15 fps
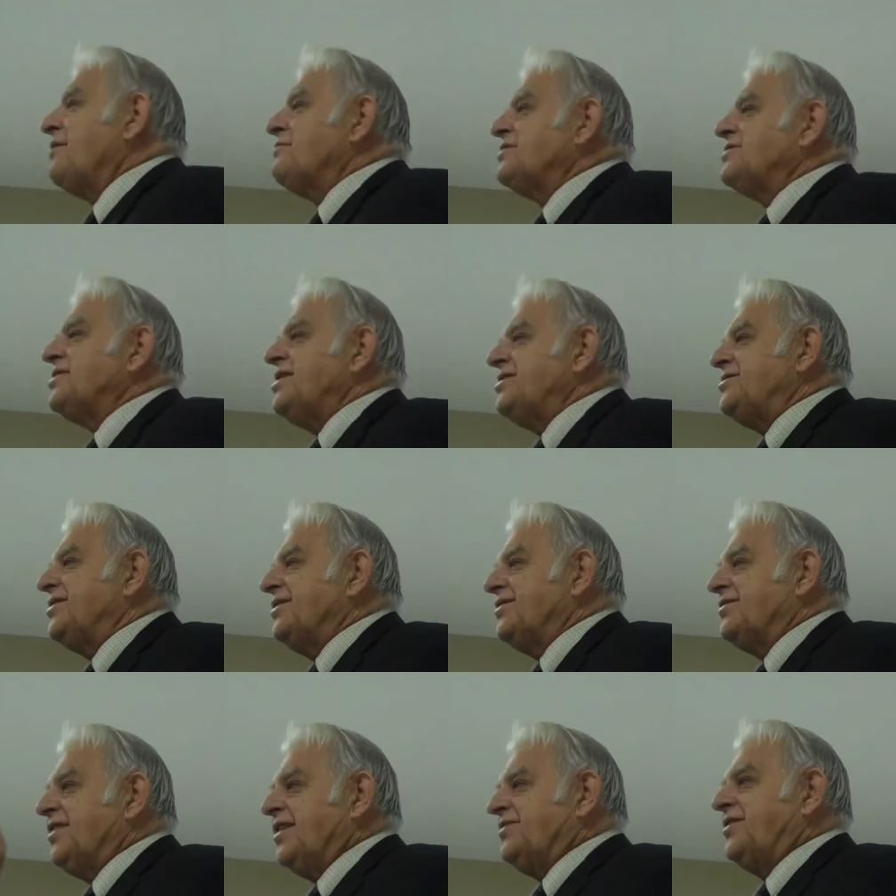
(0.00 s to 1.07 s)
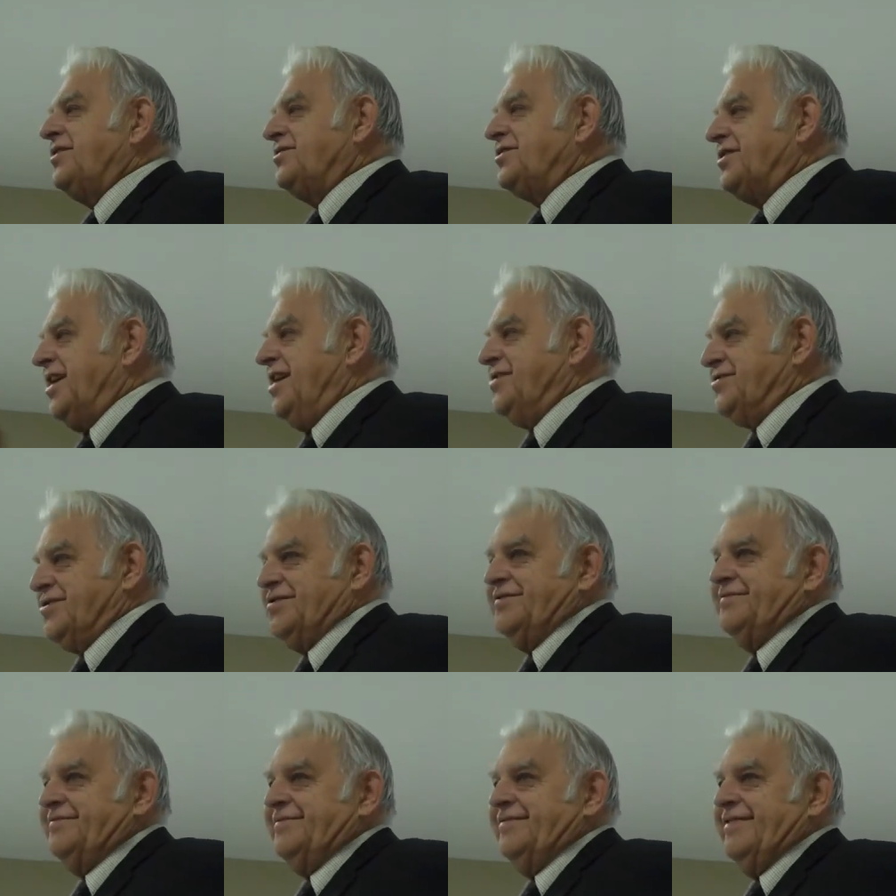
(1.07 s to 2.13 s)
I was teaching sex education
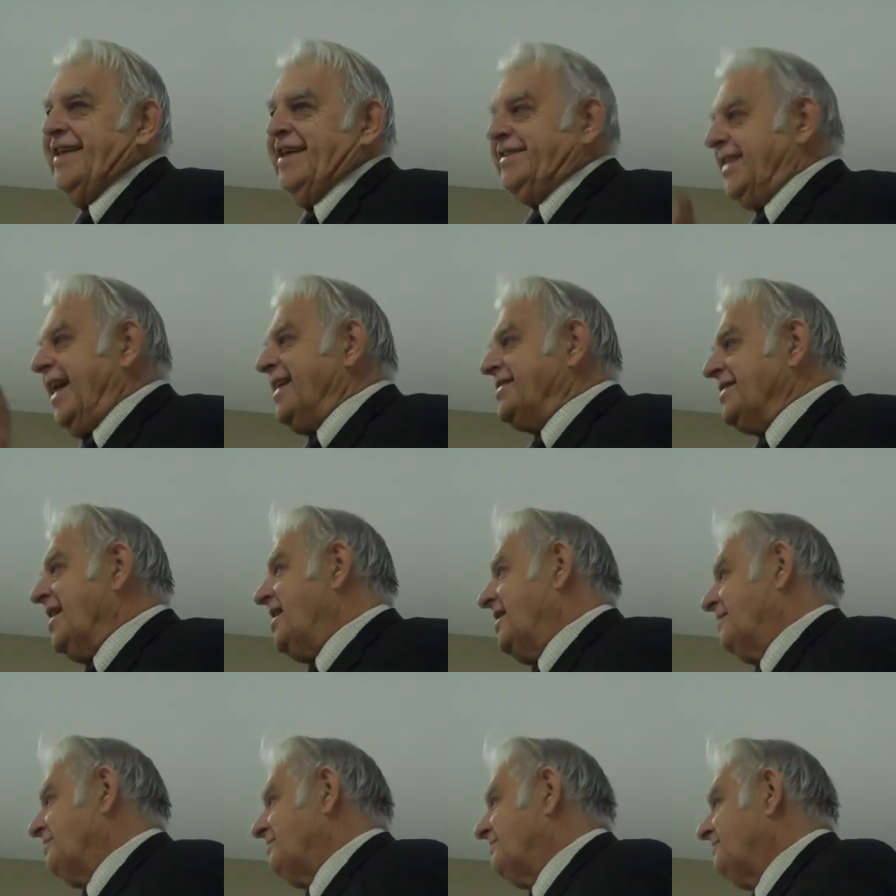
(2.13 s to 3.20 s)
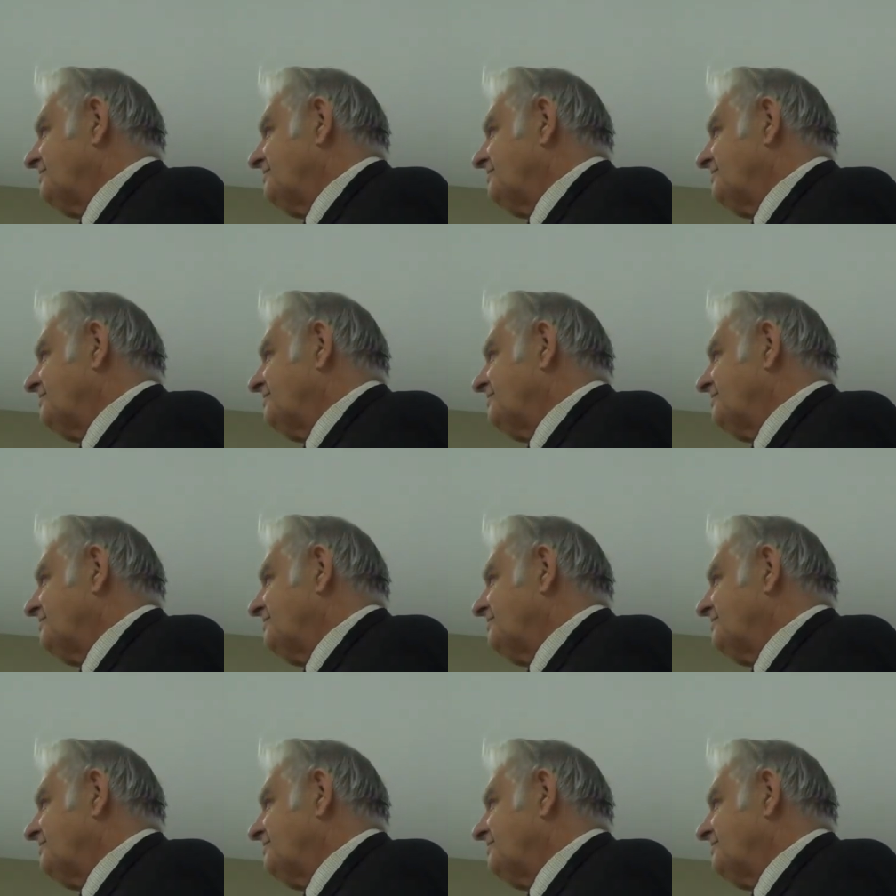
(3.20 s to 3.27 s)
at that time,